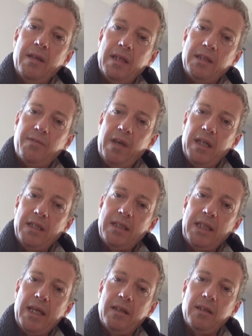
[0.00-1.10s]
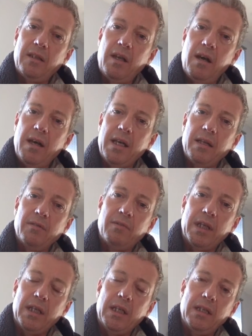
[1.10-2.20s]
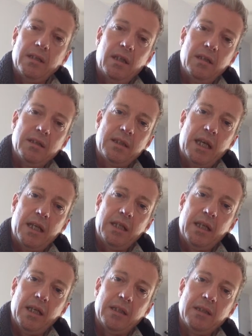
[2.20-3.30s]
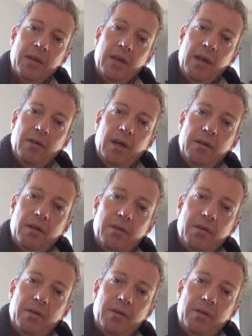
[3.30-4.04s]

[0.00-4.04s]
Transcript: That's a fairly standard line, really, in understanding it.